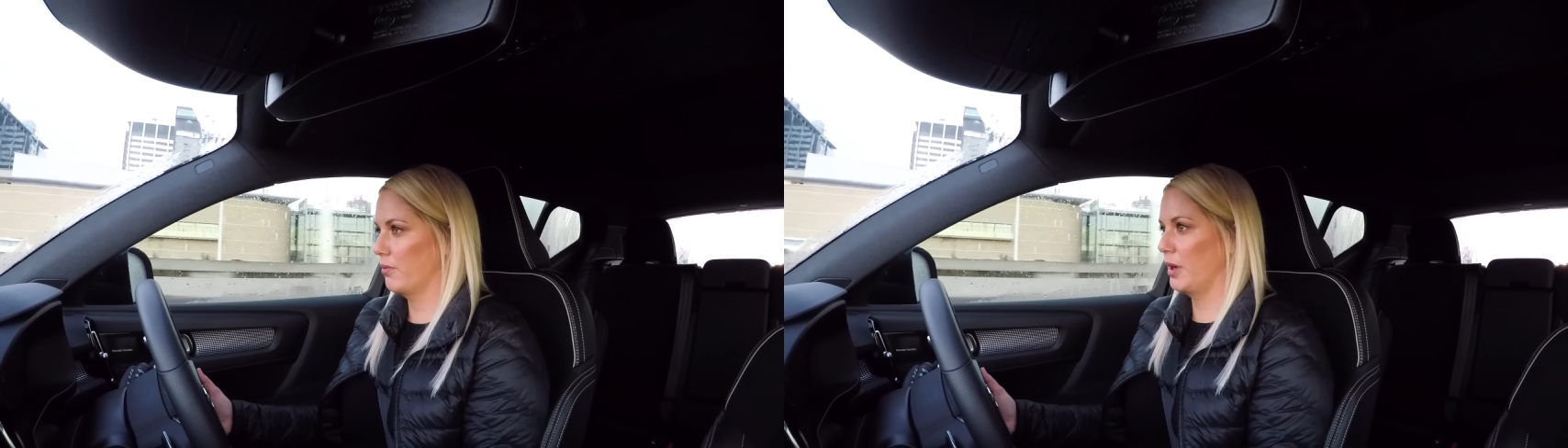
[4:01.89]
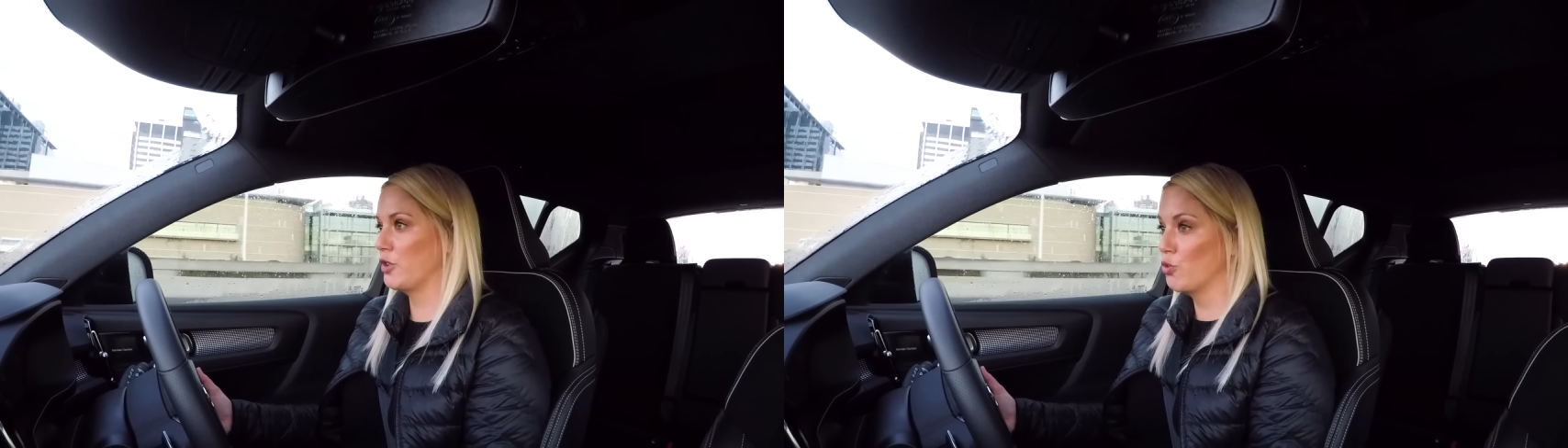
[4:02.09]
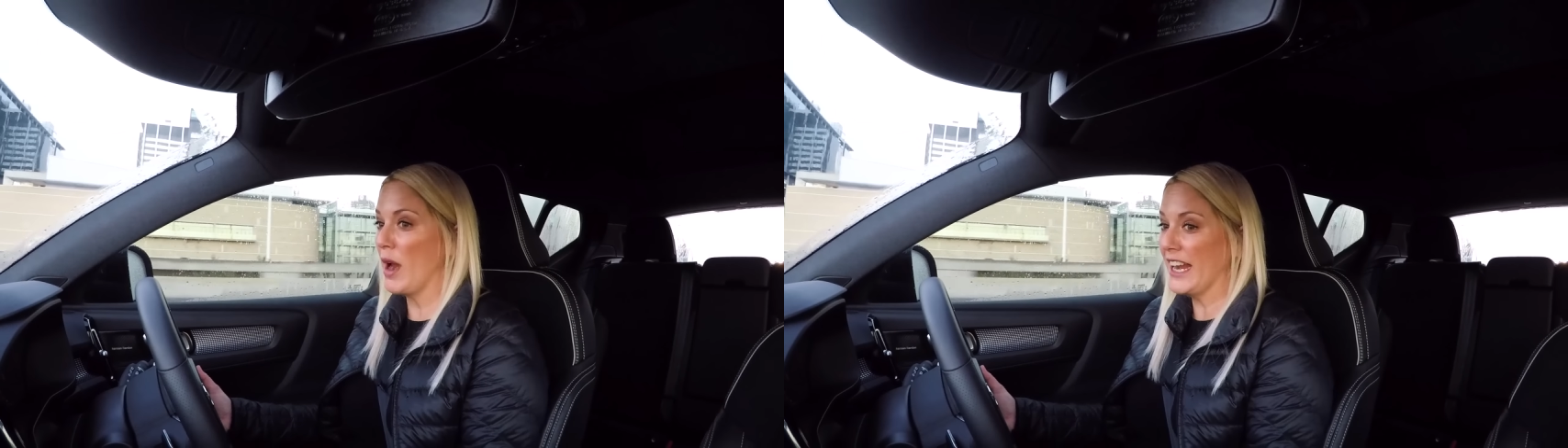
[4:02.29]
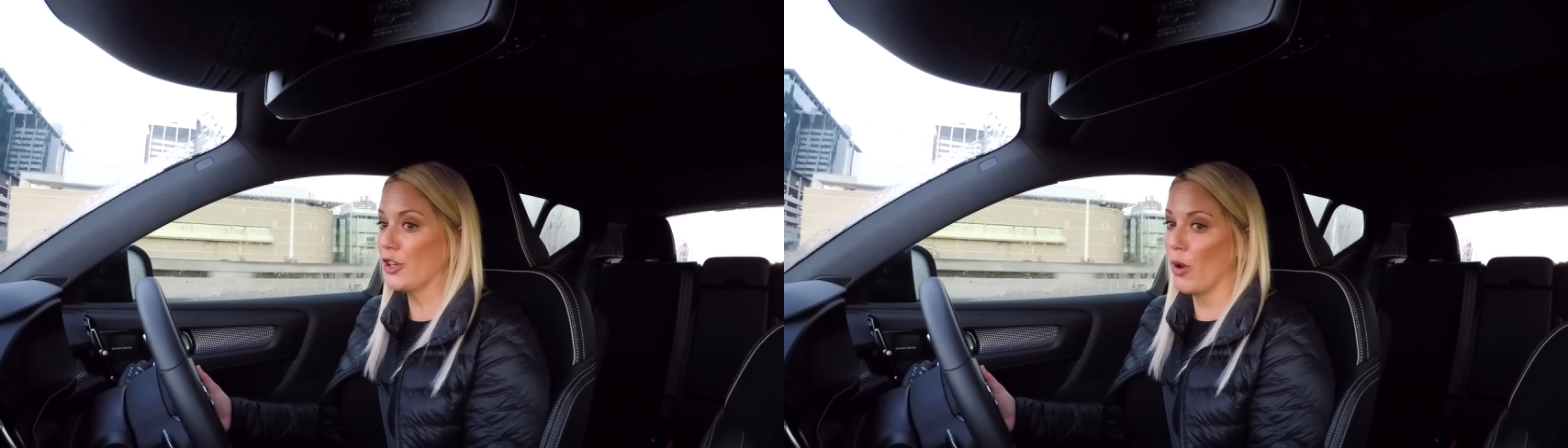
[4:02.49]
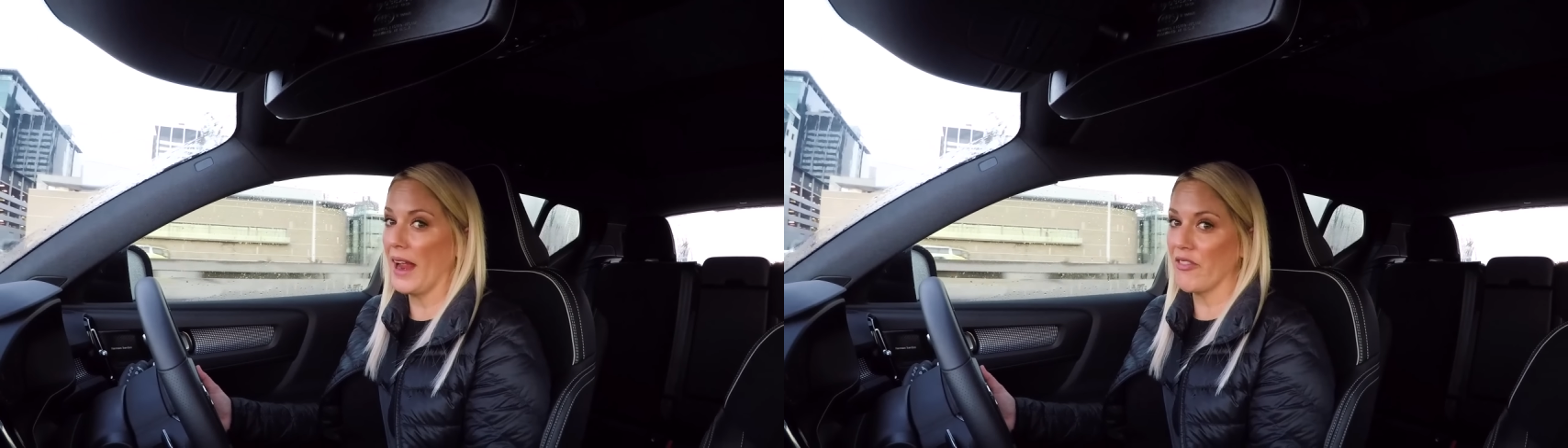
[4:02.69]
it's really
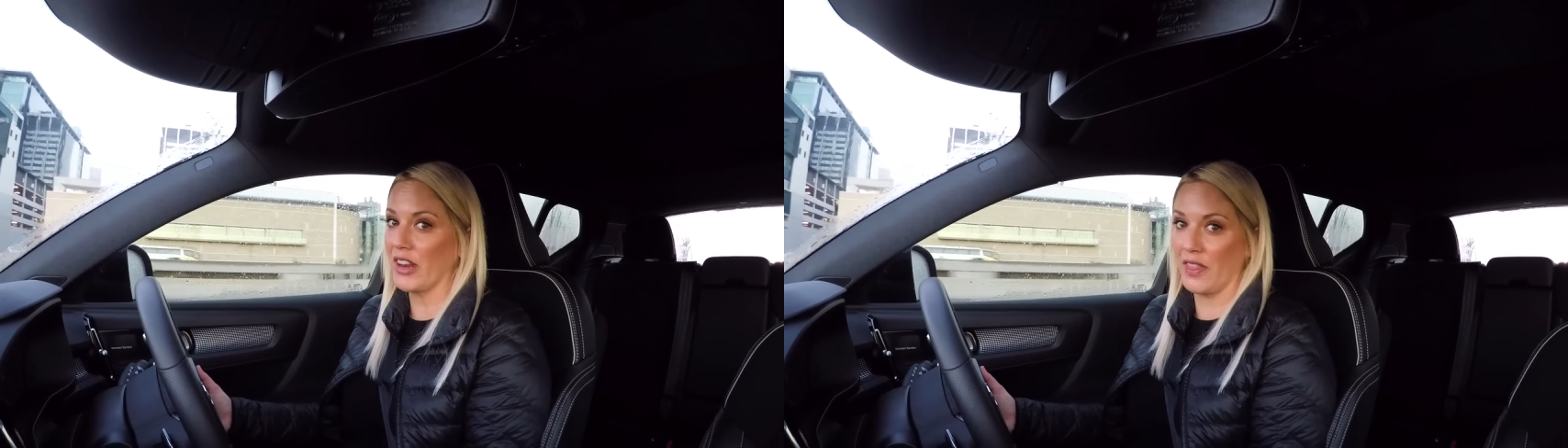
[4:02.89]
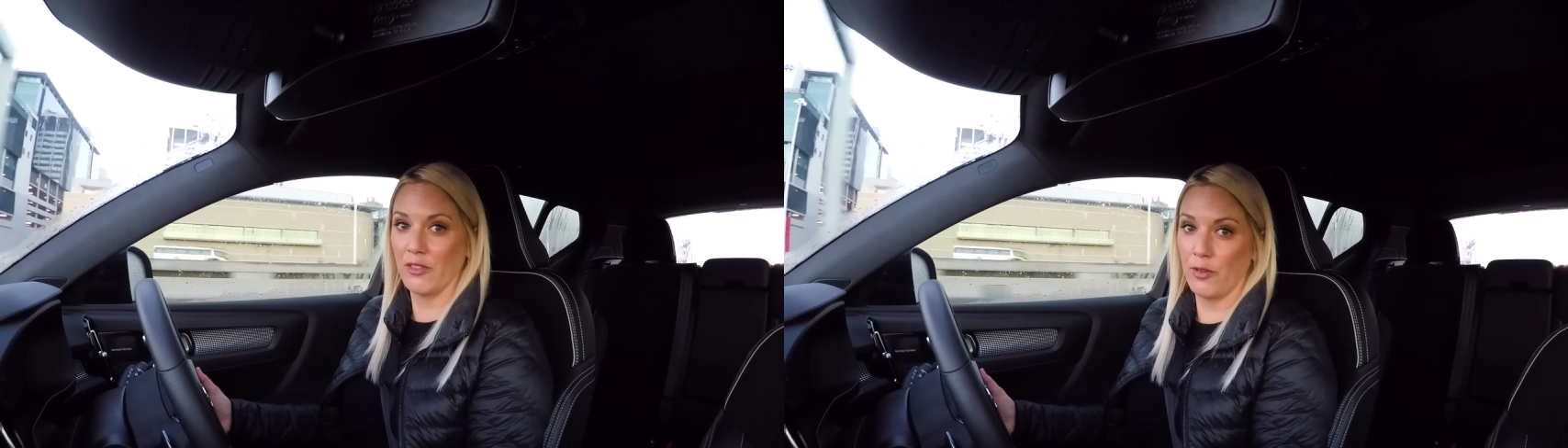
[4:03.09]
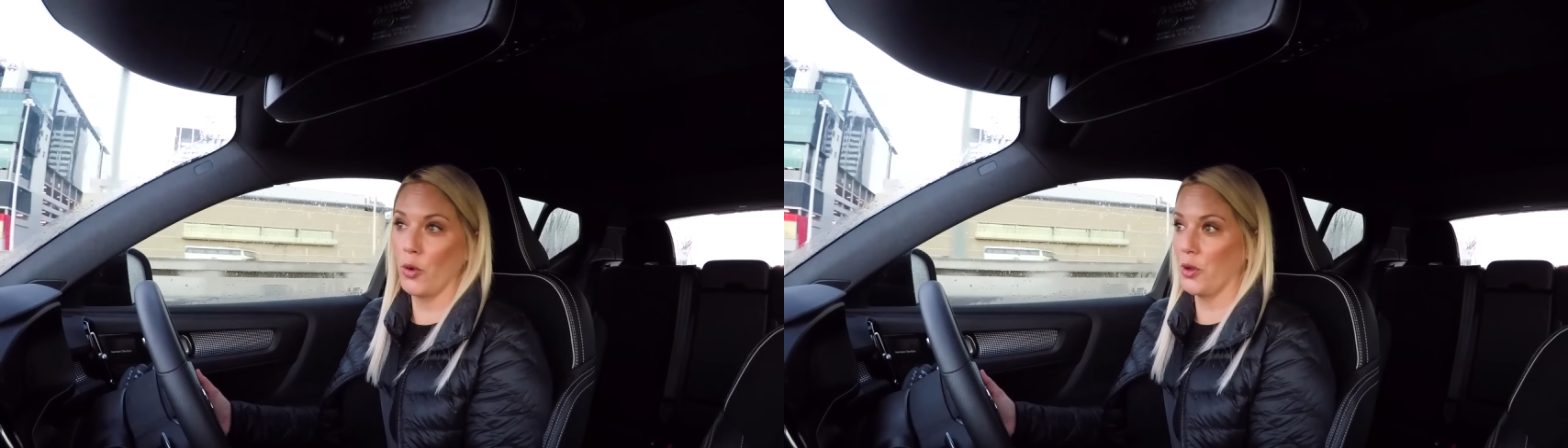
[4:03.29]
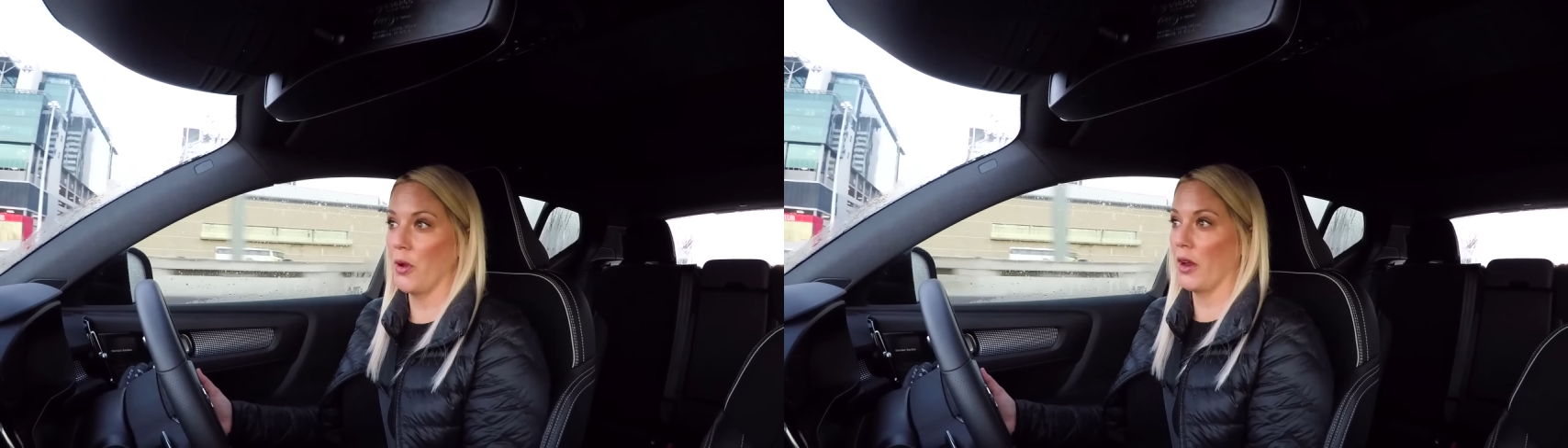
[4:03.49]
doing everything for you